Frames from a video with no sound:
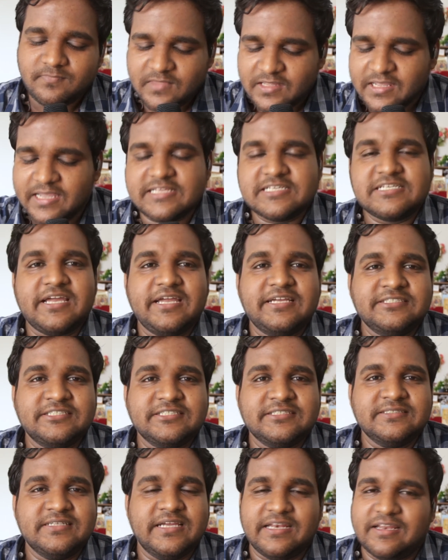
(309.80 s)

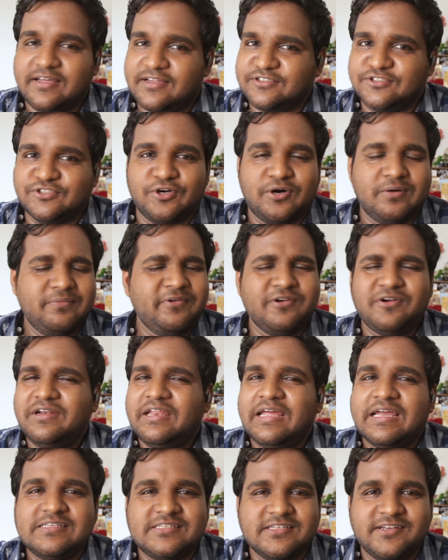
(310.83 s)
education, in our job. We're not
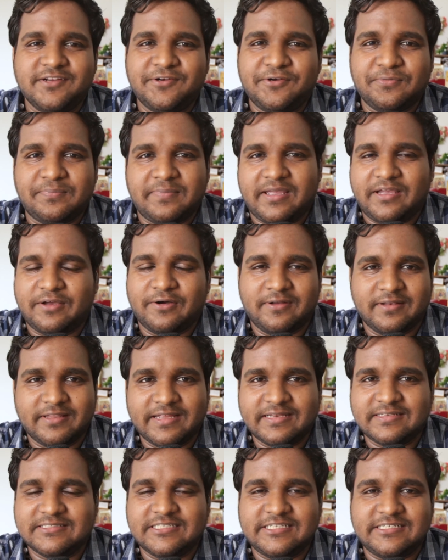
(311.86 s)
hesitant to make all
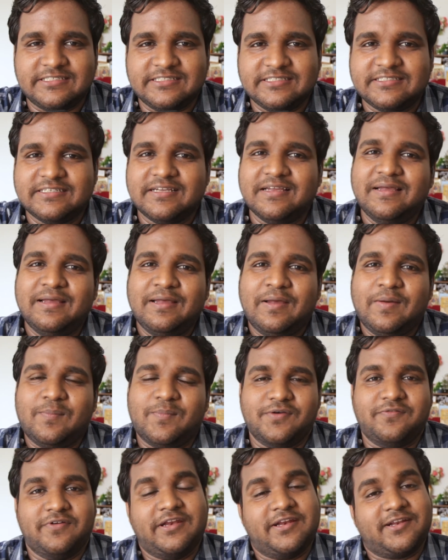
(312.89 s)
that changes.
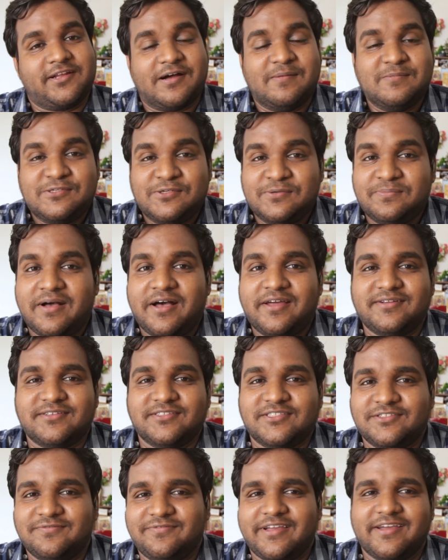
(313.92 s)
But when it comes to
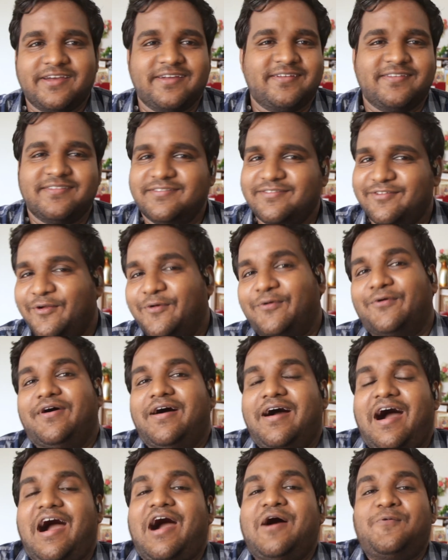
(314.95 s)
marriage, no,
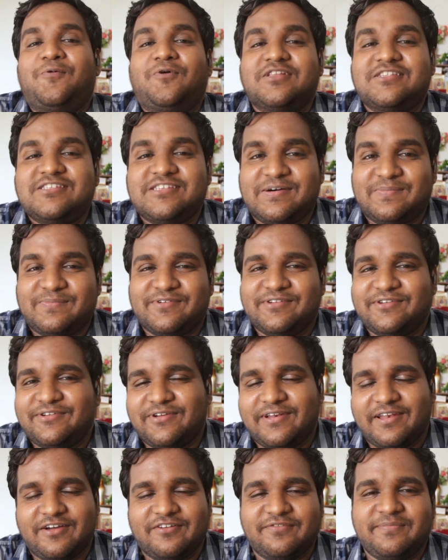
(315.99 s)
I want someone to
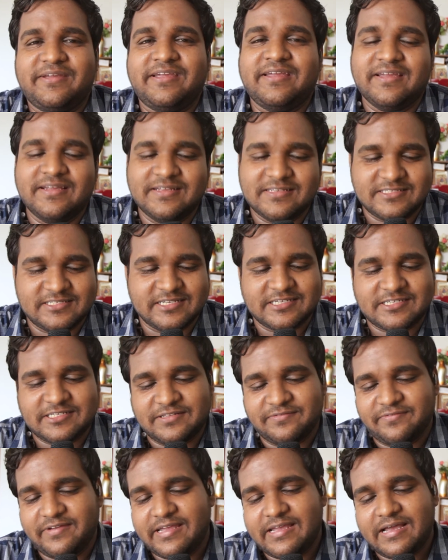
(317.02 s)
love me just
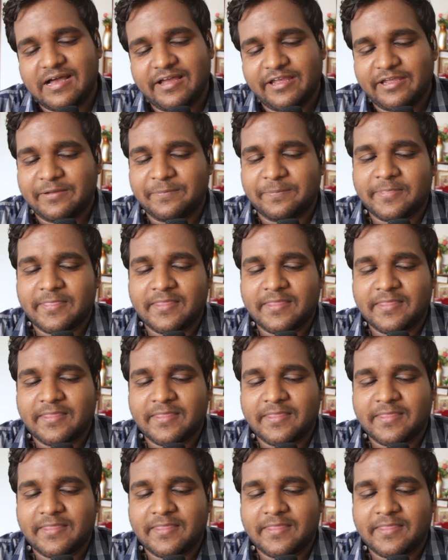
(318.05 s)
the way I am.